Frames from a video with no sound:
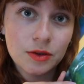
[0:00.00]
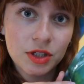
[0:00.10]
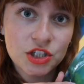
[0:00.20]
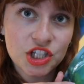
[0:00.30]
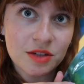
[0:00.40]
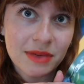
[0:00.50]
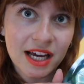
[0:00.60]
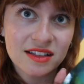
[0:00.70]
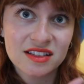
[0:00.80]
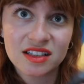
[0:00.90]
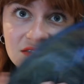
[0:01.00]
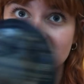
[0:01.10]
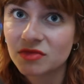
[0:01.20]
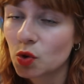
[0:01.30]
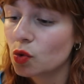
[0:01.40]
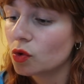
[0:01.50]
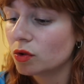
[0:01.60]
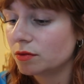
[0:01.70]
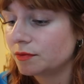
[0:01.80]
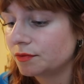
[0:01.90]
Seaweed sheet mask. Cool.
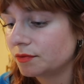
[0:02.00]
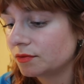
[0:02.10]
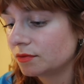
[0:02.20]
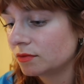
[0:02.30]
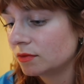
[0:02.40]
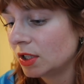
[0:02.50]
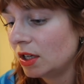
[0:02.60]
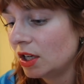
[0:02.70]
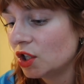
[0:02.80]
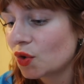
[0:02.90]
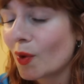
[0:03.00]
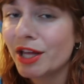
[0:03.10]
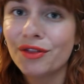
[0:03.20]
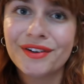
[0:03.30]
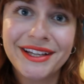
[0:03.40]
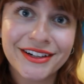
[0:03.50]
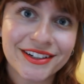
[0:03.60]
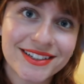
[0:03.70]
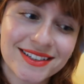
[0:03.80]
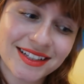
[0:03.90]
23
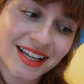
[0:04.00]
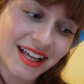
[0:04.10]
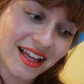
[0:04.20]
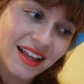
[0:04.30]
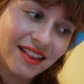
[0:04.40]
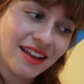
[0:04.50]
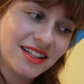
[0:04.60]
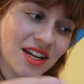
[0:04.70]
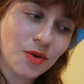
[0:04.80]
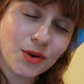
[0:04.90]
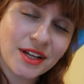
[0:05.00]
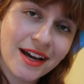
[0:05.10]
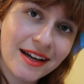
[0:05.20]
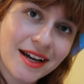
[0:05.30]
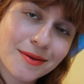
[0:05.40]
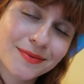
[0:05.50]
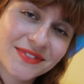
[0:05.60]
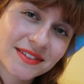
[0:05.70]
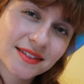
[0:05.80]
years. That's how old I am.